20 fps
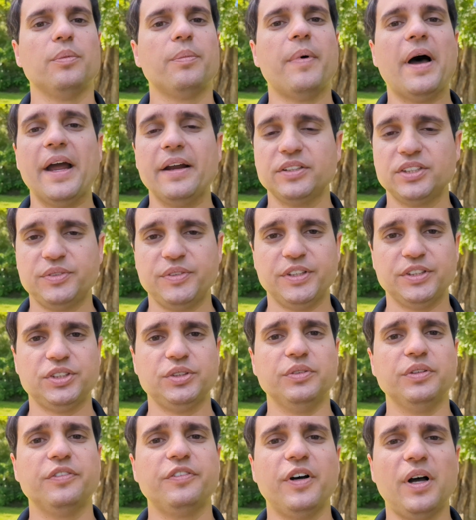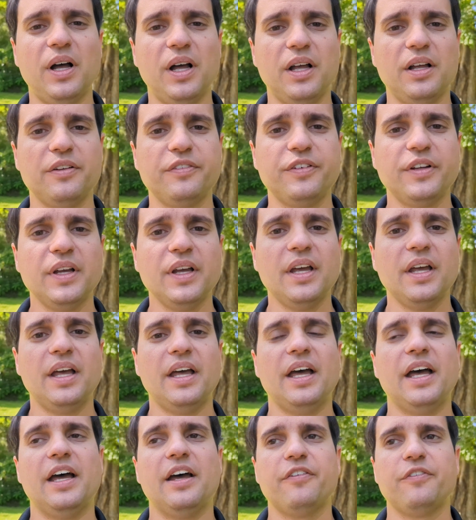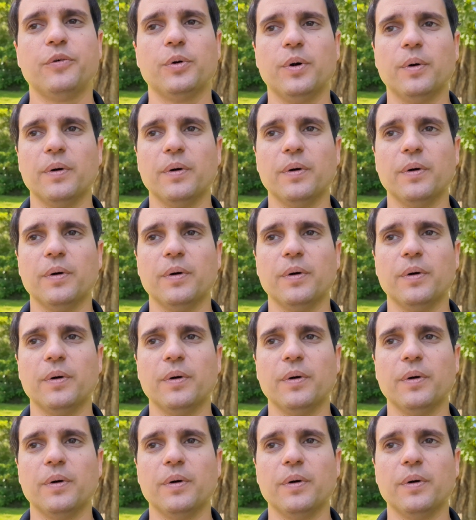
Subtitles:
biosphere to evolve, for